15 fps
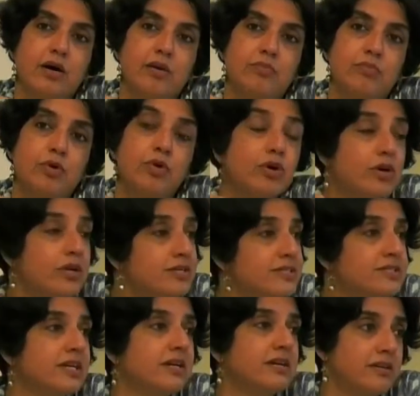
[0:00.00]

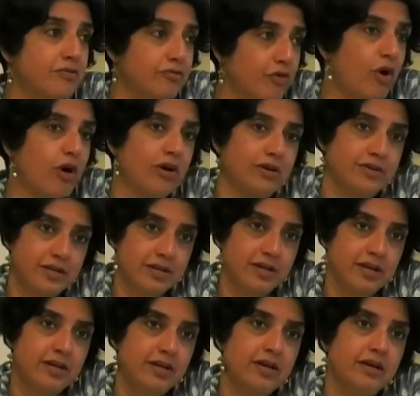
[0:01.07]
pluralistic default
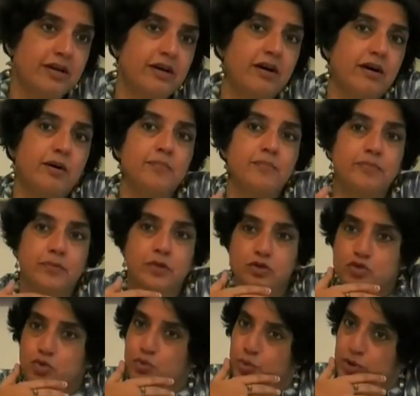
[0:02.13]

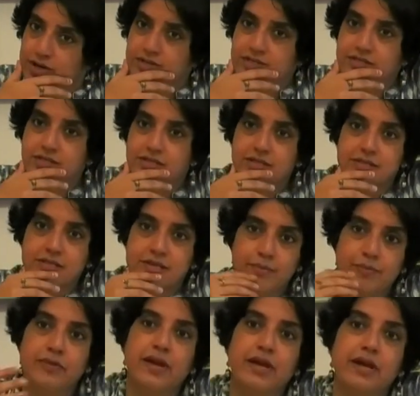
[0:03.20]
towards
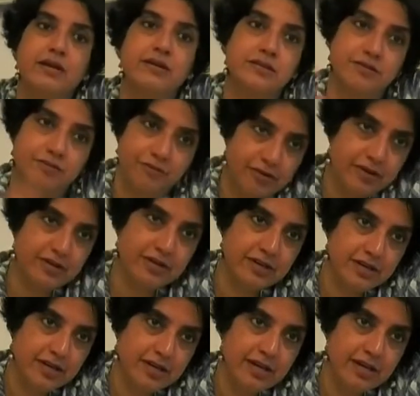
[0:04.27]
something different.